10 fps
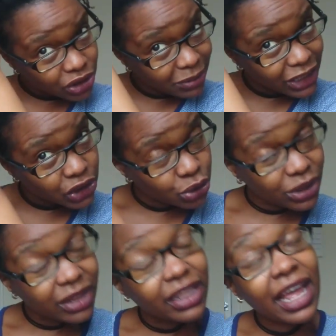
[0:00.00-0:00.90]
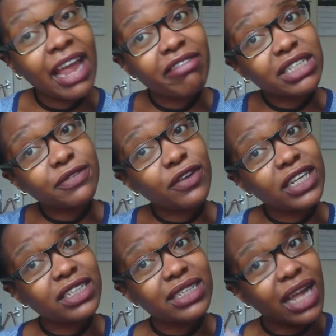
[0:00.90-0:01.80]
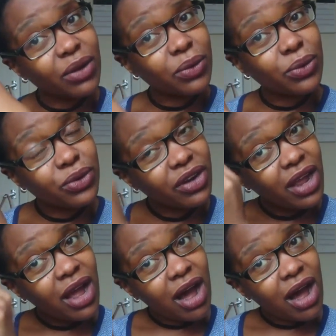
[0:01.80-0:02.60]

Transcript: So to make sure that the hair is fully detangled,